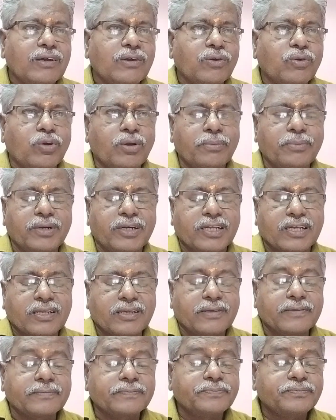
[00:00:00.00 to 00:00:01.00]
homework.
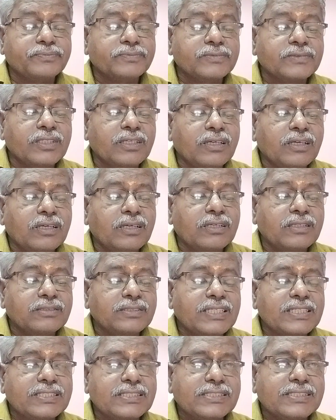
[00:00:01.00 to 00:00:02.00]

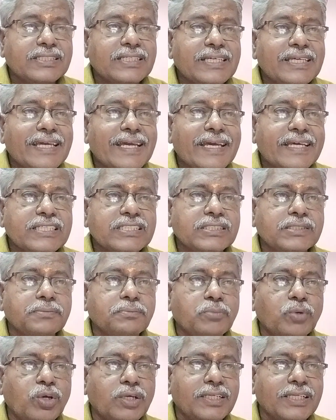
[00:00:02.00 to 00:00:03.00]
Just he has
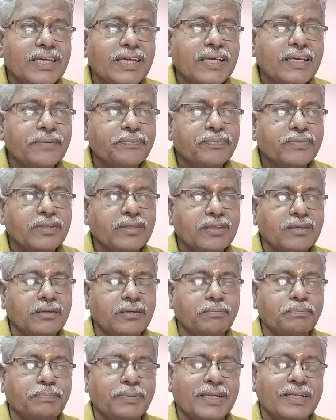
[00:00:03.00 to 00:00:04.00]
bought a
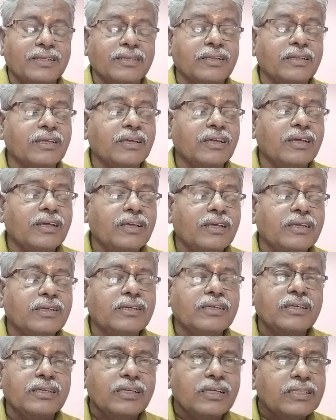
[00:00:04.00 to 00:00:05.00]
pen.
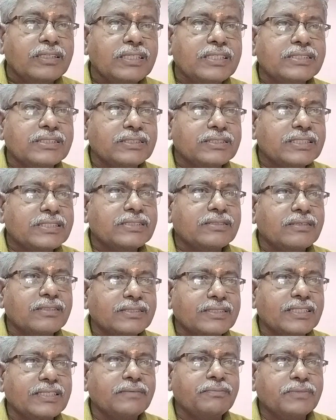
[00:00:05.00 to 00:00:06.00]
In these are
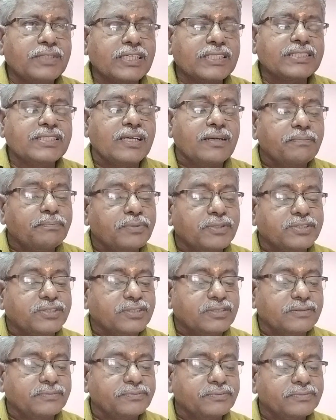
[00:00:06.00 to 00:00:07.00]
the
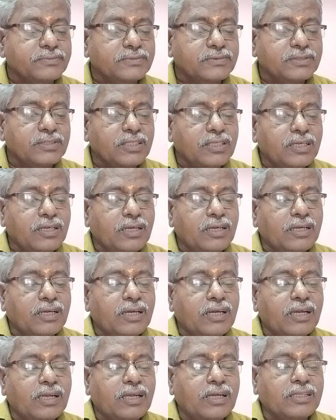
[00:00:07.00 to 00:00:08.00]
examples.
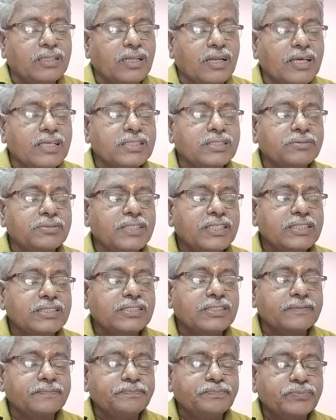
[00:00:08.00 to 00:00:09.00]
And the last one
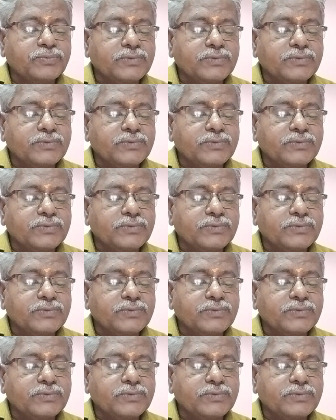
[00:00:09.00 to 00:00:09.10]
is